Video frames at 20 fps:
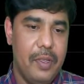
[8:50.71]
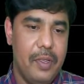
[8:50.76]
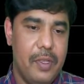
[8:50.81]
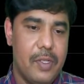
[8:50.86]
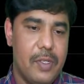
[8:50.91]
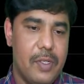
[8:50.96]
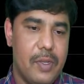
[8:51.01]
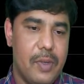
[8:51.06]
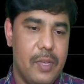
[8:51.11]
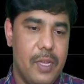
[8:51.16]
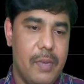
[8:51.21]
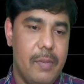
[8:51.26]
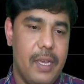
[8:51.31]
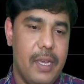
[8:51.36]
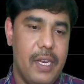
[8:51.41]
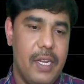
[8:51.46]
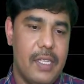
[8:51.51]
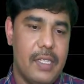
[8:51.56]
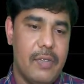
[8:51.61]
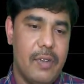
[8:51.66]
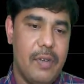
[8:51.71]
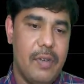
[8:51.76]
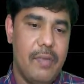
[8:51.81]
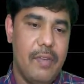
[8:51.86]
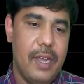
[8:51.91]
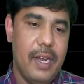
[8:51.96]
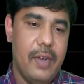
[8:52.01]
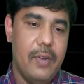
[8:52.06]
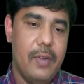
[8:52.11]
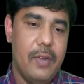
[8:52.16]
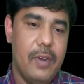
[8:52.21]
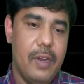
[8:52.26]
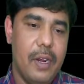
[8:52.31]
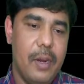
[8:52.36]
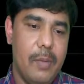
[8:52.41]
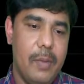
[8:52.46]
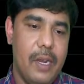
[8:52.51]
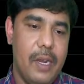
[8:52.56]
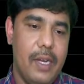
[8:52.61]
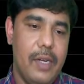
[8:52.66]
So n minus 1 factorial
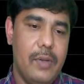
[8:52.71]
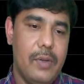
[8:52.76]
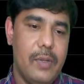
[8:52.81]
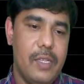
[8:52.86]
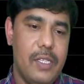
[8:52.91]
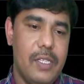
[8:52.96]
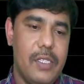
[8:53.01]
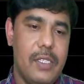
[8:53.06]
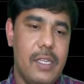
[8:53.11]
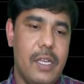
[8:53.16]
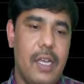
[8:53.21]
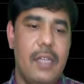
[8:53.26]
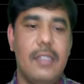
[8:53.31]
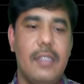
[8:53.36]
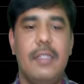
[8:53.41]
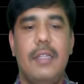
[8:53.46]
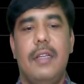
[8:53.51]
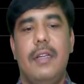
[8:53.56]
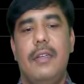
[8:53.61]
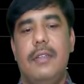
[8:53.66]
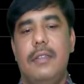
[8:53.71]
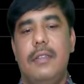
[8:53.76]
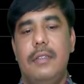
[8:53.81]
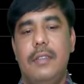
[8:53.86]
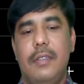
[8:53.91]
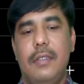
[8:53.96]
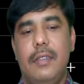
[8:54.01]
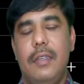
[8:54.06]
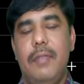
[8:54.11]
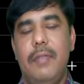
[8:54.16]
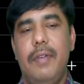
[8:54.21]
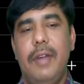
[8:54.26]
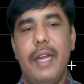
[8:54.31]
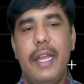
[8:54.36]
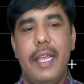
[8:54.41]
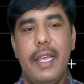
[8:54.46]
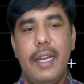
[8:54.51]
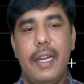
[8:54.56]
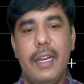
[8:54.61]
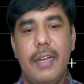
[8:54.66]
by 2 is the answer if I
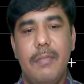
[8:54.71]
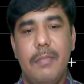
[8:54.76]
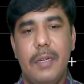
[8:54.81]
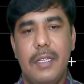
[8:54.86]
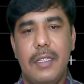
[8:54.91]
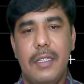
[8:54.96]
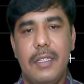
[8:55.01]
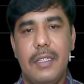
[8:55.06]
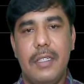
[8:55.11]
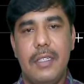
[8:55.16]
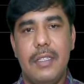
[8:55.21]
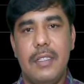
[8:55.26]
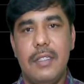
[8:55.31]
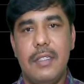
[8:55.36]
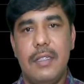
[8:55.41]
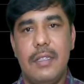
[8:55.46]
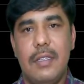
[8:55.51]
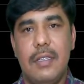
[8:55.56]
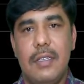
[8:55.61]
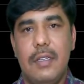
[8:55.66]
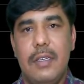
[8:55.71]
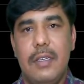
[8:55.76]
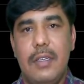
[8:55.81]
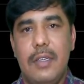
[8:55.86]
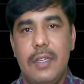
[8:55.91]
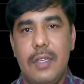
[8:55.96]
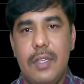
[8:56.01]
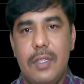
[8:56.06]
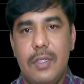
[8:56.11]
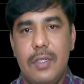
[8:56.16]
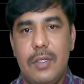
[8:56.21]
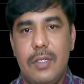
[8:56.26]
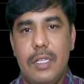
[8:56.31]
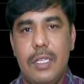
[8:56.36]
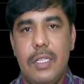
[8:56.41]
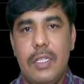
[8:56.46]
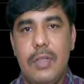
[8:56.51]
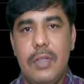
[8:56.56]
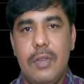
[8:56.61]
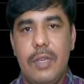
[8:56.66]
take an n persons. So
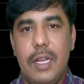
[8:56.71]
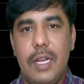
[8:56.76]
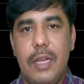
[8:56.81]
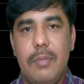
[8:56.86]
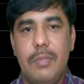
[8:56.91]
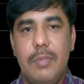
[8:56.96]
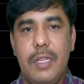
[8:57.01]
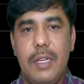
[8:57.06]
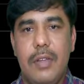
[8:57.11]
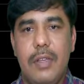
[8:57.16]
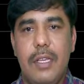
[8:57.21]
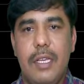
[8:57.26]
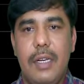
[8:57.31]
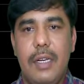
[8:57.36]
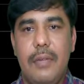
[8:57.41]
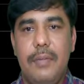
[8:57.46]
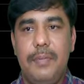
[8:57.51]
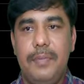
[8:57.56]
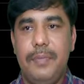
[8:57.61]
just you can observe here.